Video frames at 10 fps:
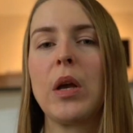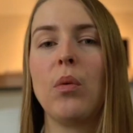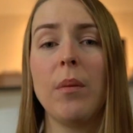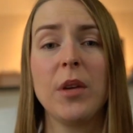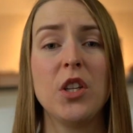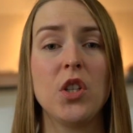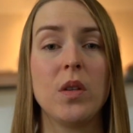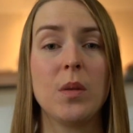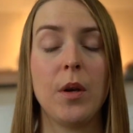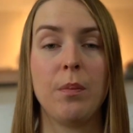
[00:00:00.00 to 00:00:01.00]
What I'm going to do
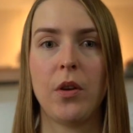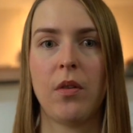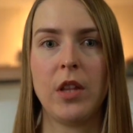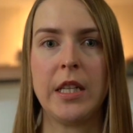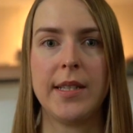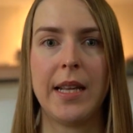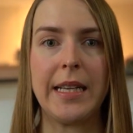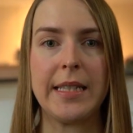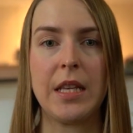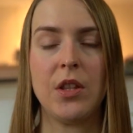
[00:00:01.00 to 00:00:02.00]
is put both of these
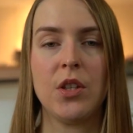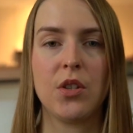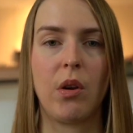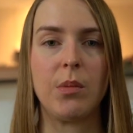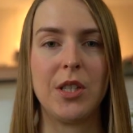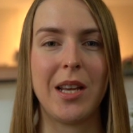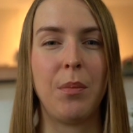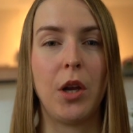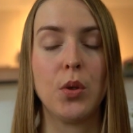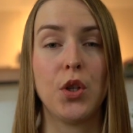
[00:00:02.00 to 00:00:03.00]
links in the description
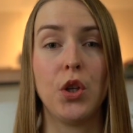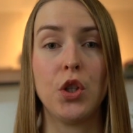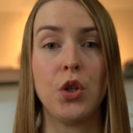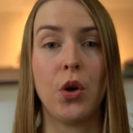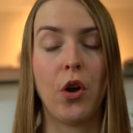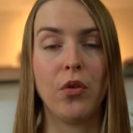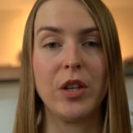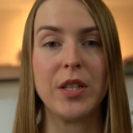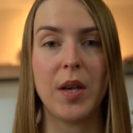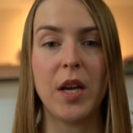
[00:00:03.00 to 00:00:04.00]
down below so you can do your own
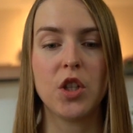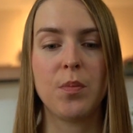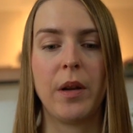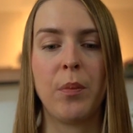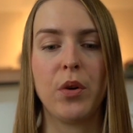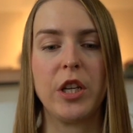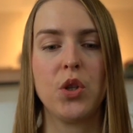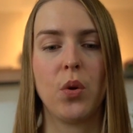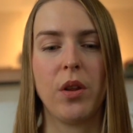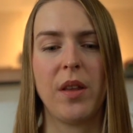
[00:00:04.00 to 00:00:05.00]
research, but I'm pretty
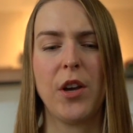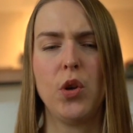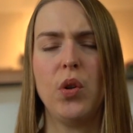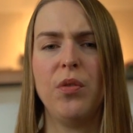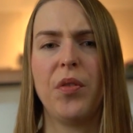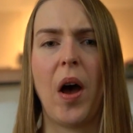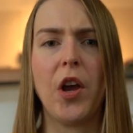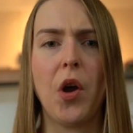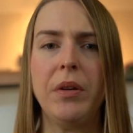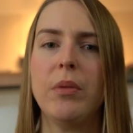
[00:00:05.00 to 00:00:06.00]
sure that Google
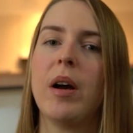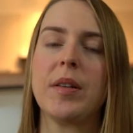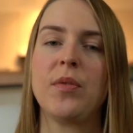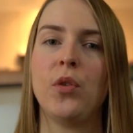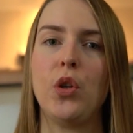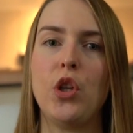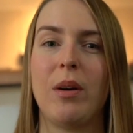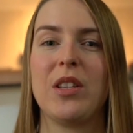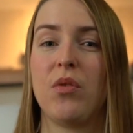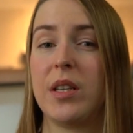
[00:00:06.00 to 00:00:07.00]
Fi only works for
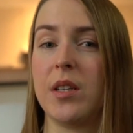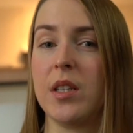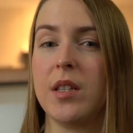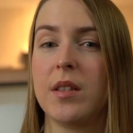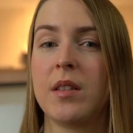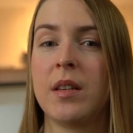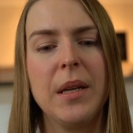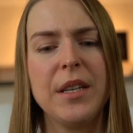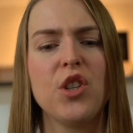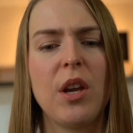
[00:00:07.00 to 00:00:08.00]
US residents.
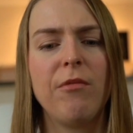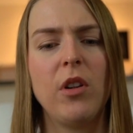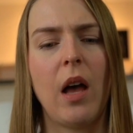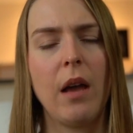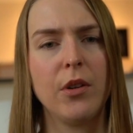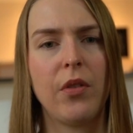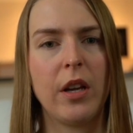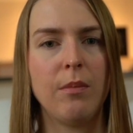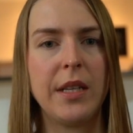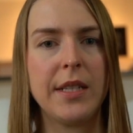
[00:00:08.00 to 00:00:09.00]
But in general, I would
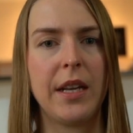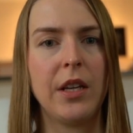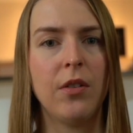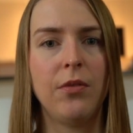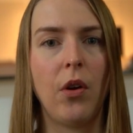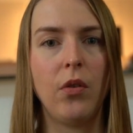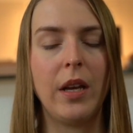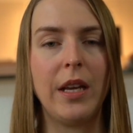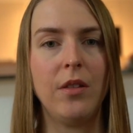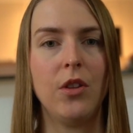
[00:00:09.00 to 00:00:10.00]
recommend getting a phone
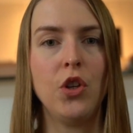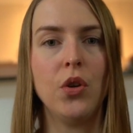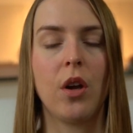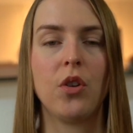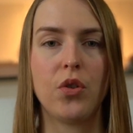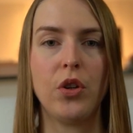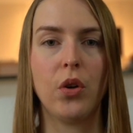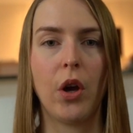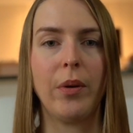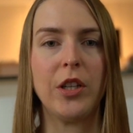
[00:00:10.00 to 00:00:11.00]
in the new country you're
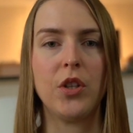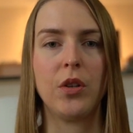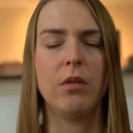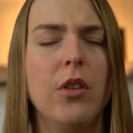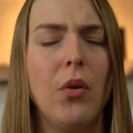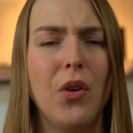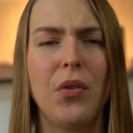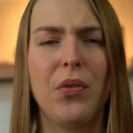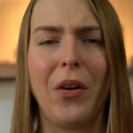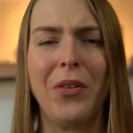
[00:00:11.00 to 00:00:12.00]
going to. No, not
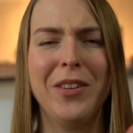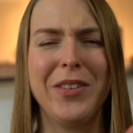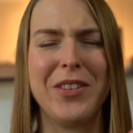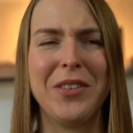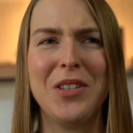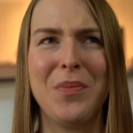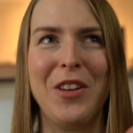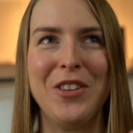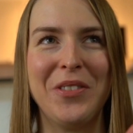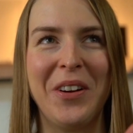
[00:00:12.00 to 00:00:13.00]
a phone. You don't need to
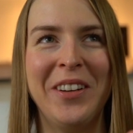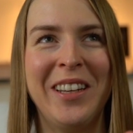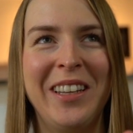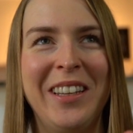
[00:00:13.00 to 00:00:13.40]
buy a new phone.